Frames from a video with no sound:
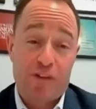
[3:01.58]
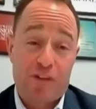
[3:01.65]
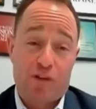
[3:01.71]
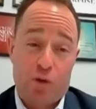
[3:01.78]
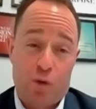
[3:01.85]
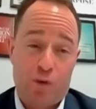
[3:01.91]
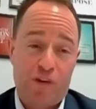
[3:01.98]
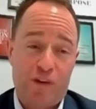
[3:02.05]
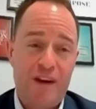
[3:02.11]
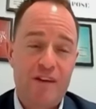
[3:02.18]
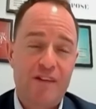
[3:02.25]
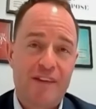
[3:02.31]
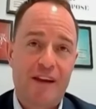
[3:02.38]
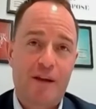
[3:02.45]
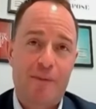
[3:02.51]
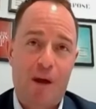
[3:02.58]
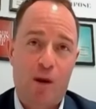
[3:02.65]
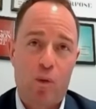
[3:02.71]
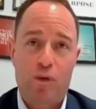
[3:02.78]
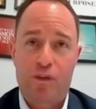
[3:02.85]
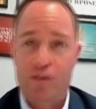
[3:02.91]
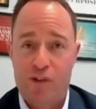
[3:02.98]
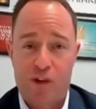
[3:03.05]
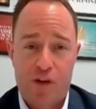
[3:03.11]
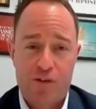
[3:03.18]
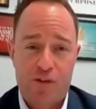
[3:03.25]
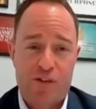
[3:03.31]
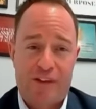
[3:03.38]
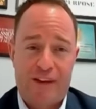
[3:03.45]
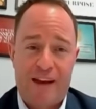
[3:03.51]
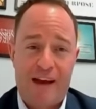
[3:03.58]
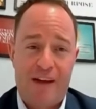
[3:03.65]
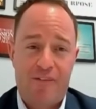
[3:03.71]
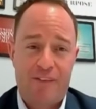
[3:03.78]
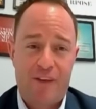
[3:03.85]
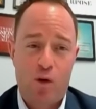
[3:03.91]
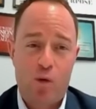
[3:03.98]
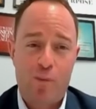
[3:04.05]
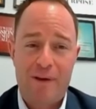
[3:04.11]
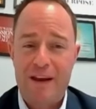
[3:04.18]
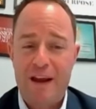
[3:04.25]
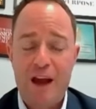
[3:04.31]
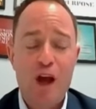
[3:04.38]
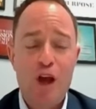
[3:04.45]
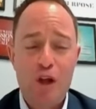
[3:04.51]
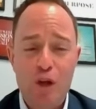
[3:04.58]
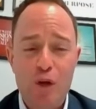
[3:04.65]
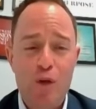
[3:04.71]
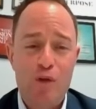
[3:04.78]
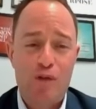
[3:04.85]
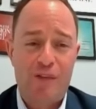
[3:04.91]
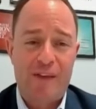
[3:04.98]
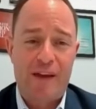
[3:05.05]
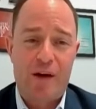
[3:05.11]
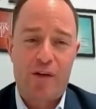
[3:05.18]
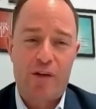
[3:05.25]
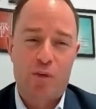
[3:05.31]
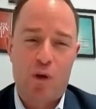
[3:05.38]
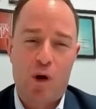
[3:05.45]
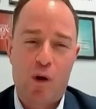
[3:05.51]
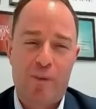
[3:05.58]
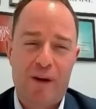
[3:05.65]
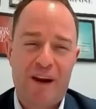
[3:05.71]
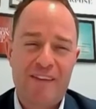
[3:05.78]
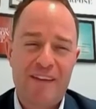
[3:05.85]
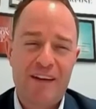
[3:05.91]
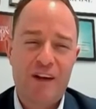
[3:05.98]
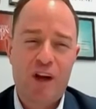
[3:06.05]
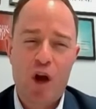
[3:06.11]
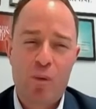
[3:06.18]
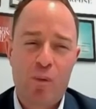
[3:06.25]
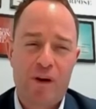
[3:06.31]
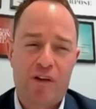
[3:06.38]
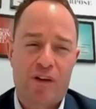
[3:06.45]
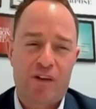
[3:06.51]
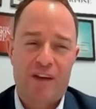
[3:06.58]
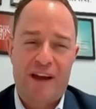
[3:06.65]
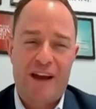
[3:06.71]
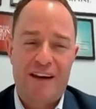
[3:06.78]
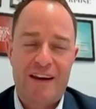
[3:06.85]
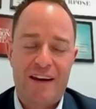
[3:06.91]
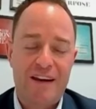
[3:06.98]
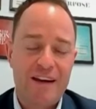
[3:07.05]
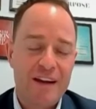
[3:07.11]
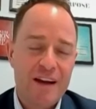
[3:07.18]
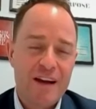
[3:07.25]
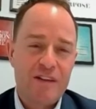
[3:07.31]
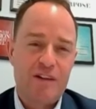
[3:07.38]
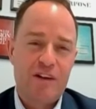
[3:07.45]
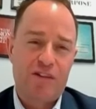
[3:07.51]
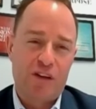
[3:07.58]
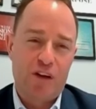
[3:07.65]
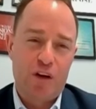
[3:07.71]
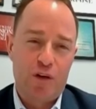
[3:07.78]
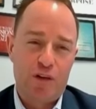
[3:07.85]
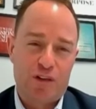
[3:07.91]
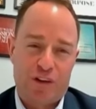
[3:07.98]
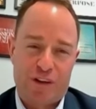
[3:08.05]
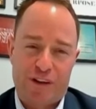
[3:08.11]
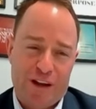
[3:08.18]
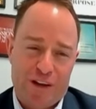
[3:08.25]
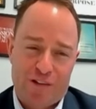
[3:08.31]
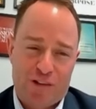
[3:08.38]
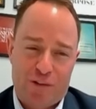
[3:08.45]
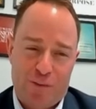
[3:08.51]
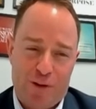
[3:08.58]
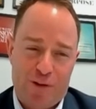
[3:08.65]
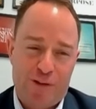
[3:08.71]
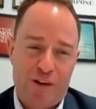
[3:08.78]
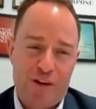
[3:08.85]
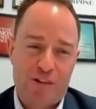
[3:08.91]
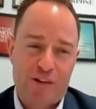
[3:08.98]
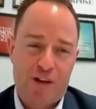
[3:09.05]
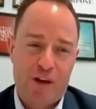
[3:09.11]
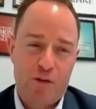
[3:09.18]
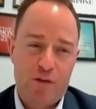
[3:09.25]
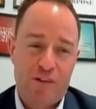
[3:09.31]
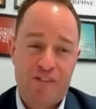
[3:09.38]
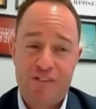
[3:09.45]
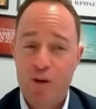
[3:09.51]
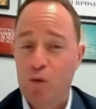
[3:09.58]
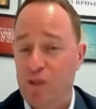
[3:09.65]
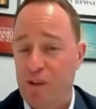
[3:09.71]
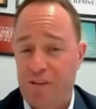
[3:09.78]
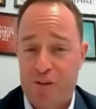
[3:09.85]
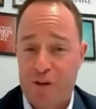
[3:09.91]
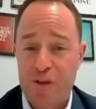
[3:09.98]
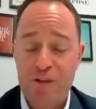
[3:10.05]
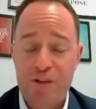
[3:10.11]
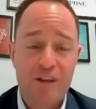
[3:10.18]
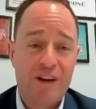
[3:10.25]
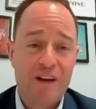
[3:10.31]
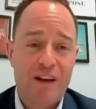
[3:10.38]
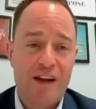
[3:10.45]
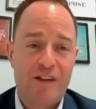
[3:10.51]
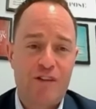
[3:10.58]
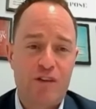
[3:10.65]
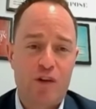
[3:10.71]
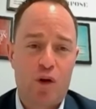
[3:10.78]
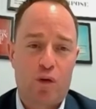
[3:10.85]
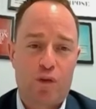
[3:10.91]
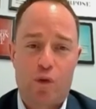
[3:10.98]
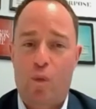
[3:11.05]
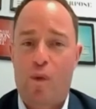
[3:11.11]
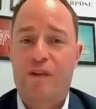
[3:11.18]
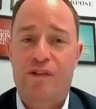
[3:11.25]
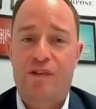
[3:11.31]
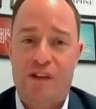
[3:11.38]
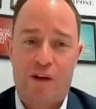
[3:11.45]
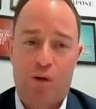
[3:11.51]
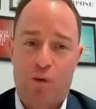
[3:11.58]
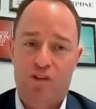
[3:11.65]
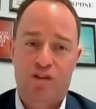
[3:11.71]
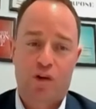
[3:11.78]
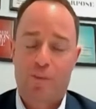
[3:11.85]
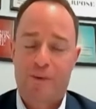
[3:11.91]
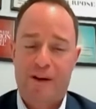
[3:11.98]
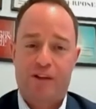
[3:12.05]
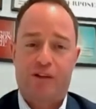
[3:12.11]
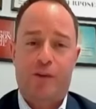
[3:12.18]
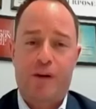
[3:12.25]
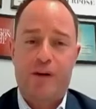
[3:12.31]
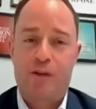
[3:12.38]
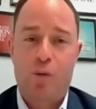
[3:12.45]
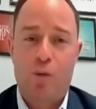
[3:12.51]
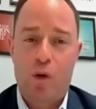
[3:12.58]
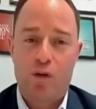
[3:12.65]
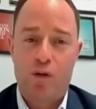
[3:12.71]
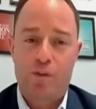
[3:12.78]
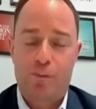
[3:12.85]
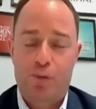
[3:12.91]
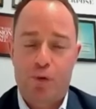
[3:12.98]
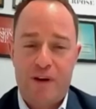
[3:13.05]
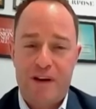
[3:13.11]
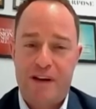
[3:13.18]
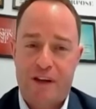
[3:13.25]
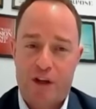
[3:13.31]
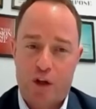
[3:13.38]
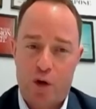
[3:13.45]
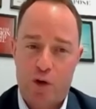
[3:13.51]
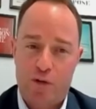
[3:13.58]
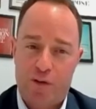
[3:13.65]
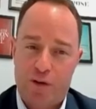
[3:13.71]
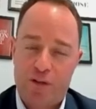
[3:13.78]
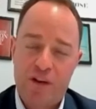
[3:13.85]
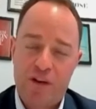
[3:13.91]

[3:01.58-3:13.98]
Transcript: stores, they need to think about what services they have, and there will be loos in there as well. But I think no one is under any disillusion, customers, that it's going to feel different. It's not the West End or the shopping experience it was pre-COVID,